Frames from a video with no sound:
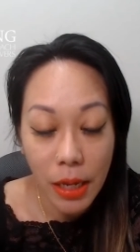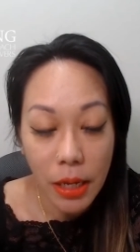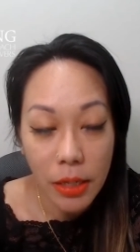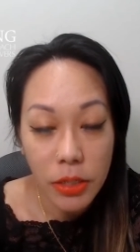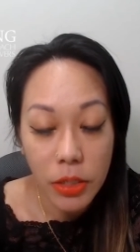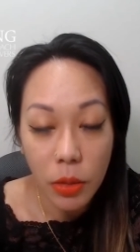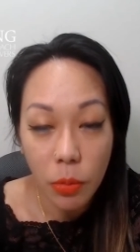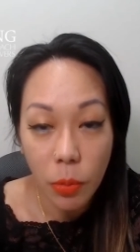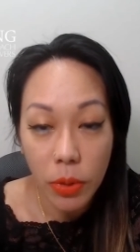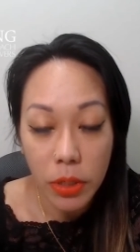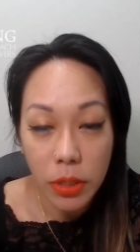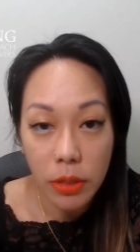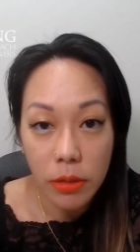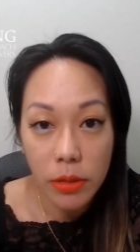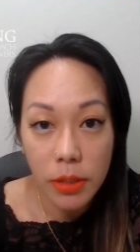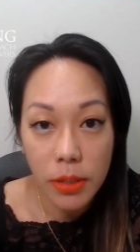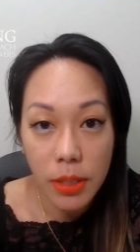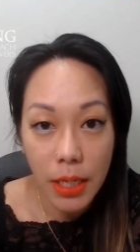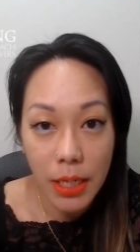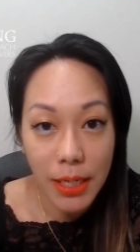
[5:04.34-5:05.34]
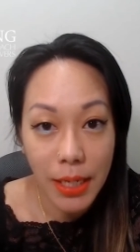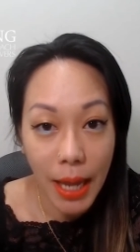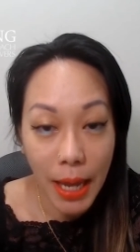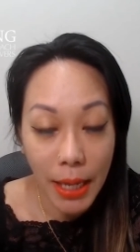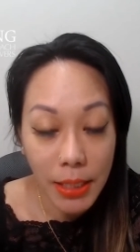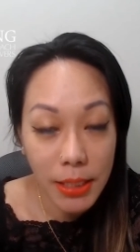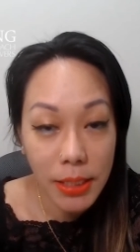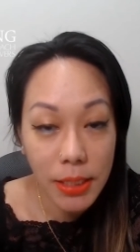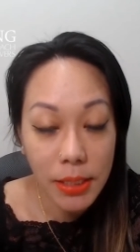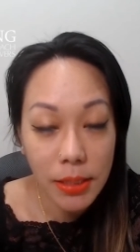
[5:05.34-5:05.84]
So when you say
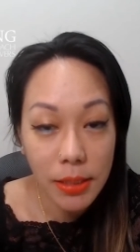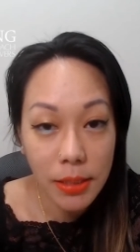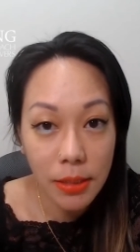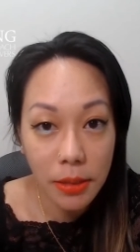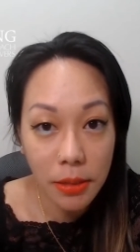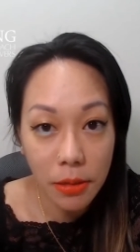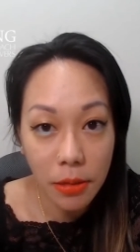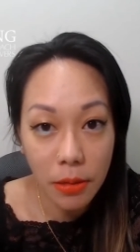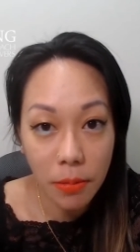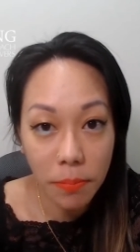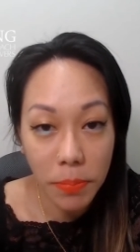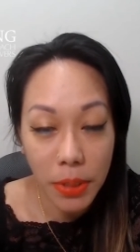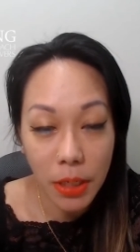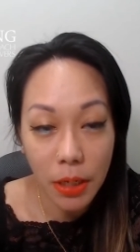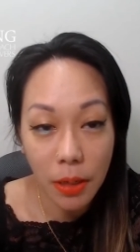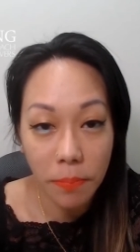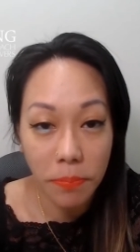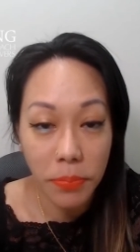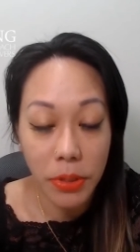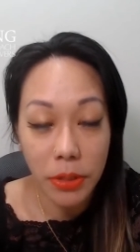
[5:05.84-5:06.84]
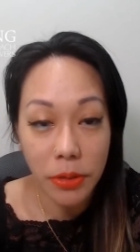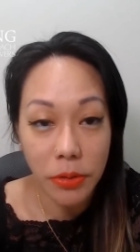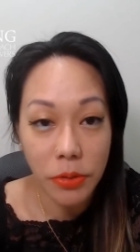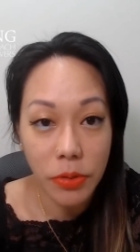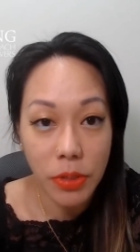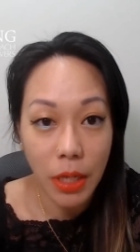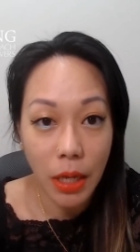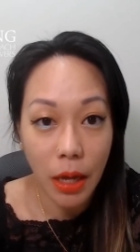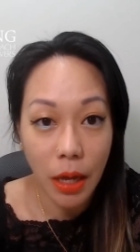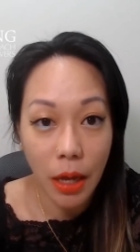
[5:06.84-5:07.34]
yes to being
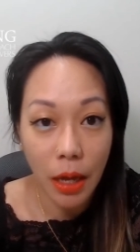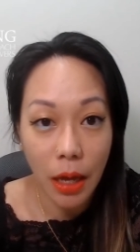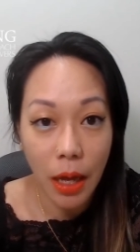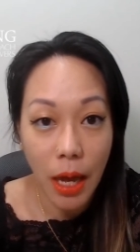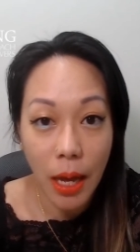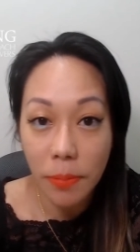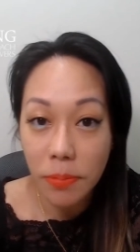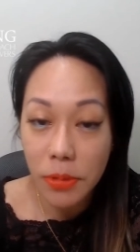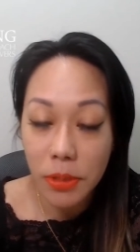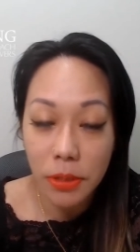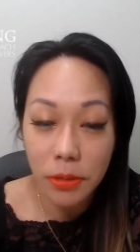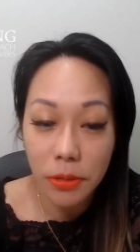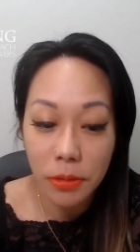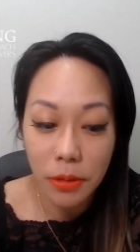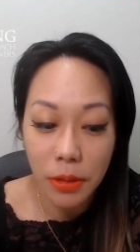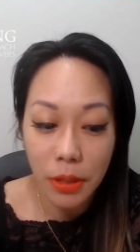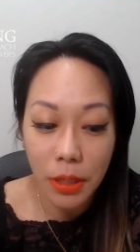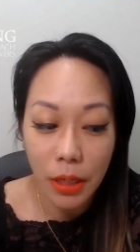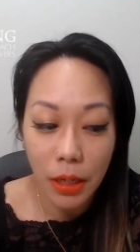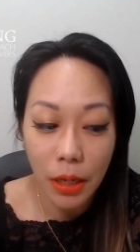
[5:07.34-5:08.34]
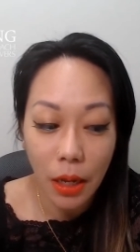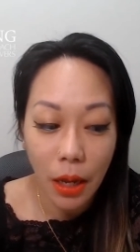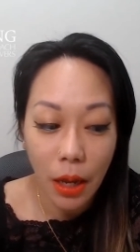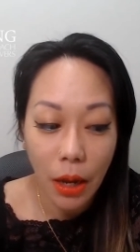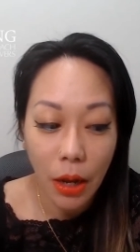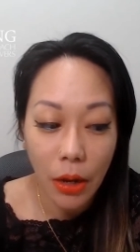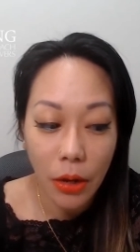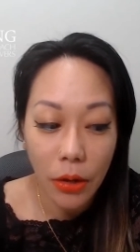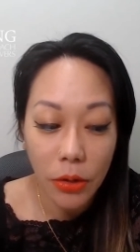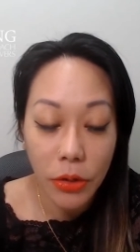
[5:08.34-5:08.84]
abused, absolutely,
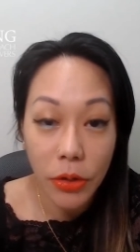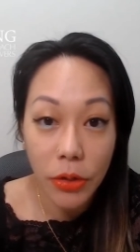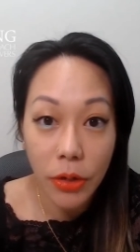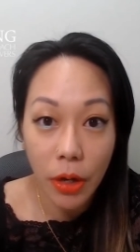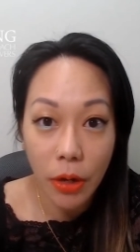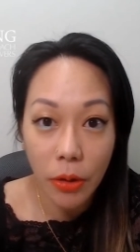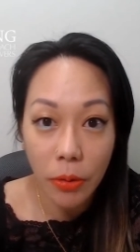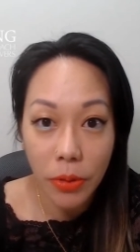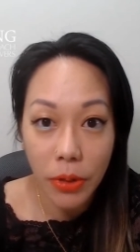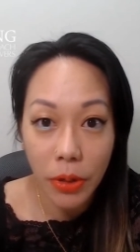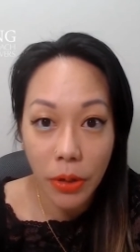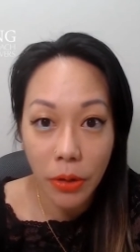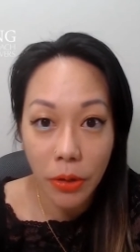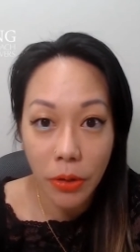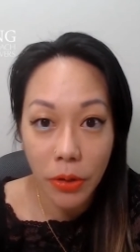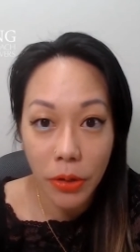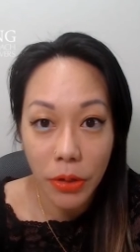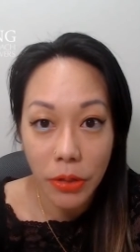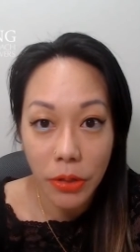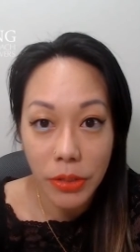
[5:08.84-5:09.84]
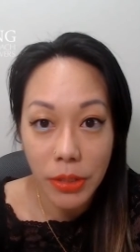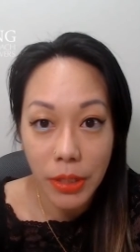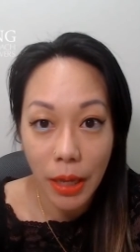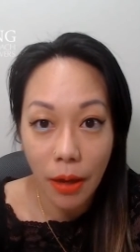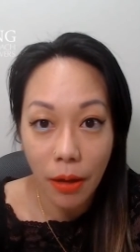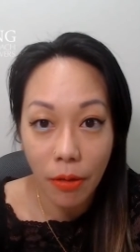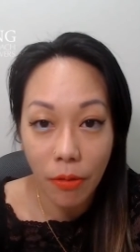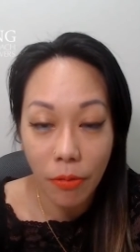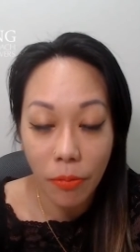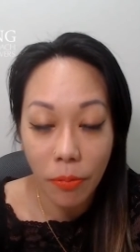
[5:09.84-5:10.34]
you're not only hurting
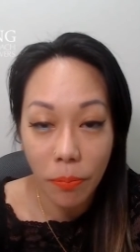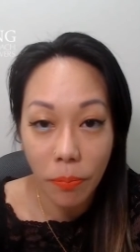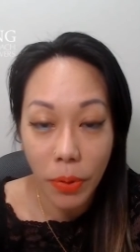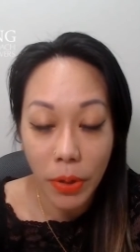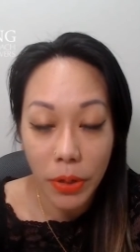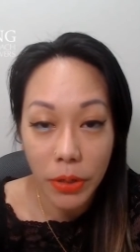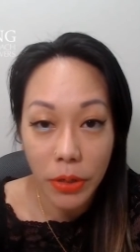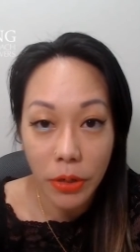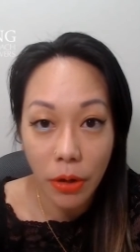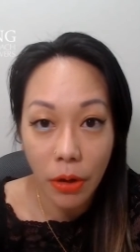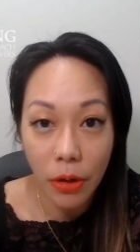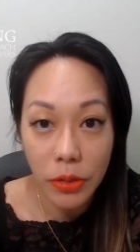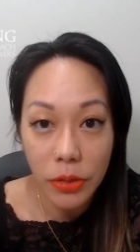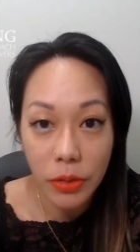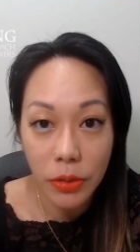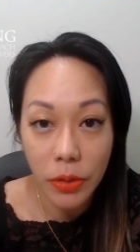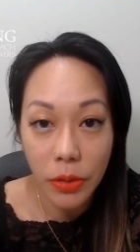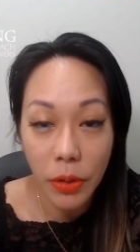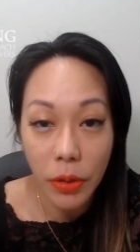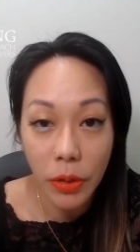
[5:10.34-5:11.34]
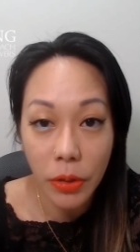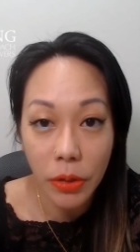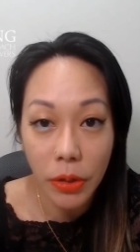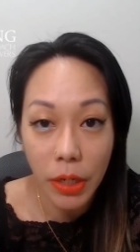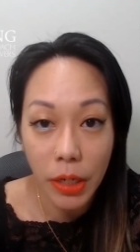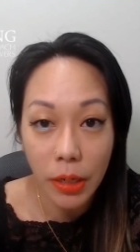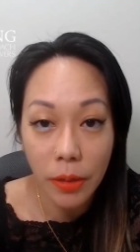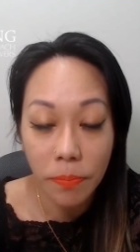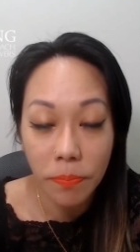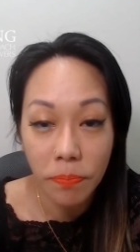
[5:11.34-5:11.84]
yourself, but you're also
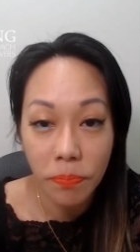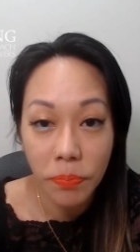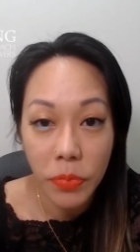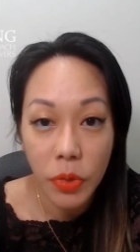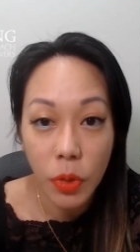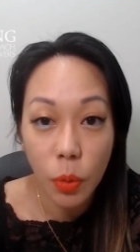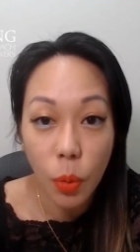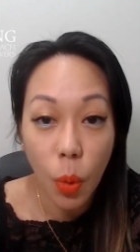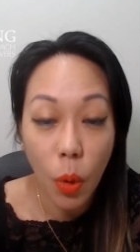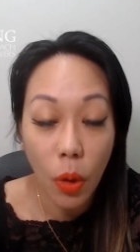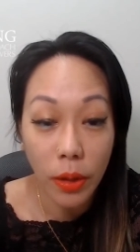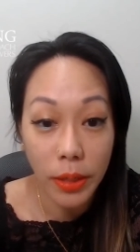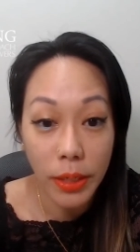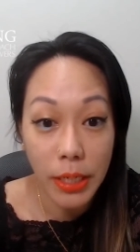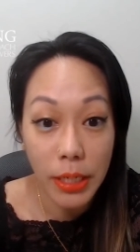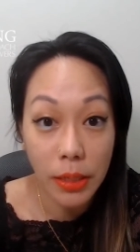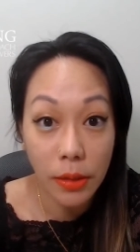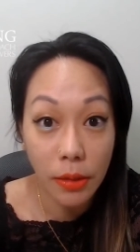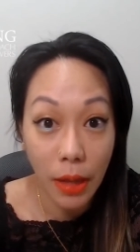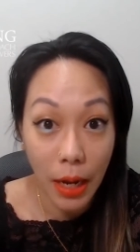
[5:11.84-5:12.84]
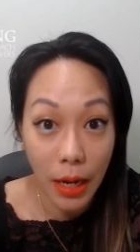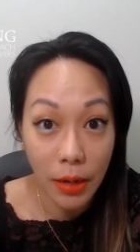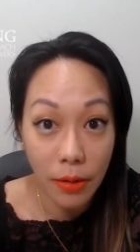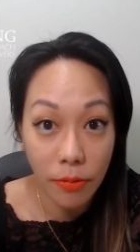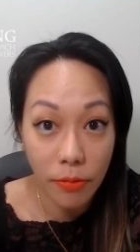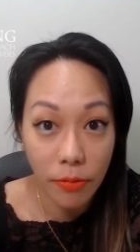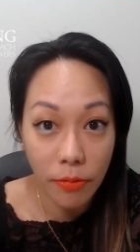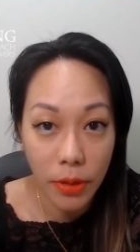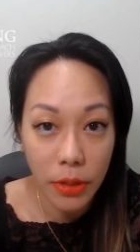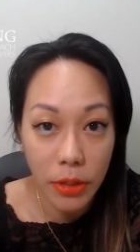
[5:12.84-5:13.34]
hurting the quality of life
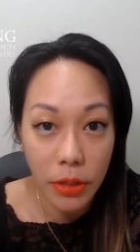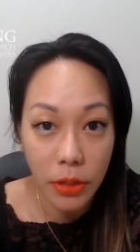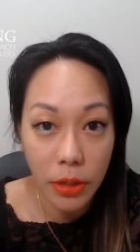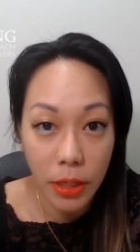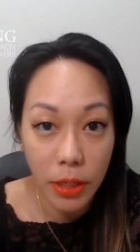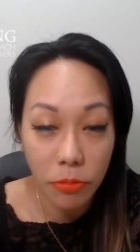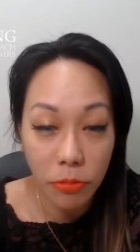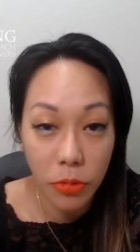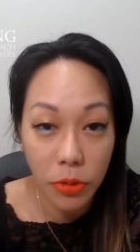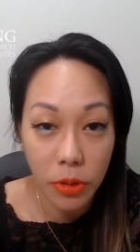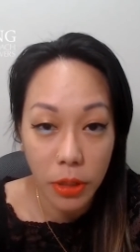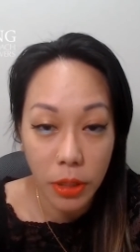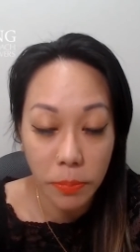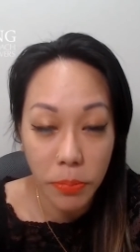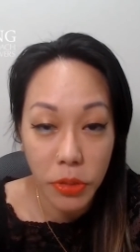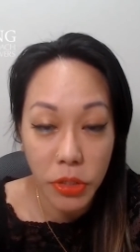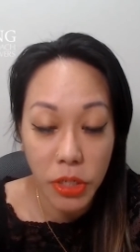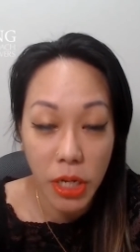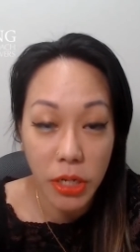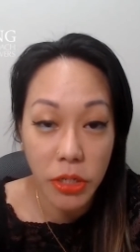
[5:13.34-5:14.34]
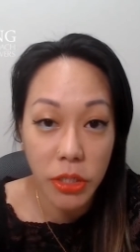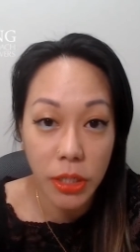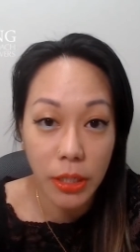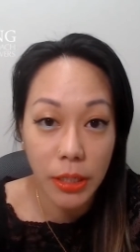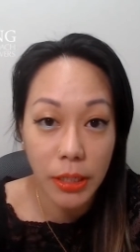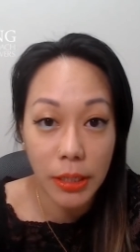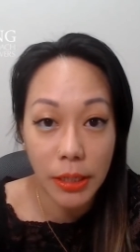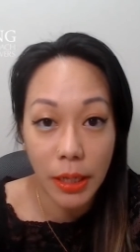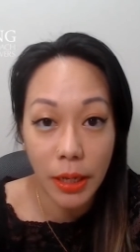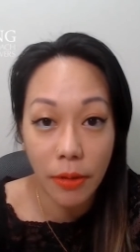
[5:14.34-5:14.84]
that you can really
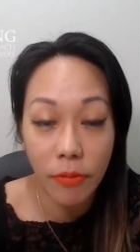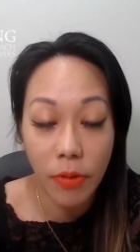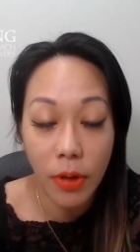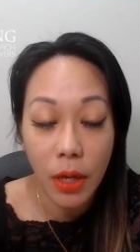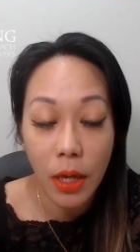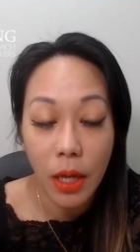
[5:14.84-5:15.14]
potentially live.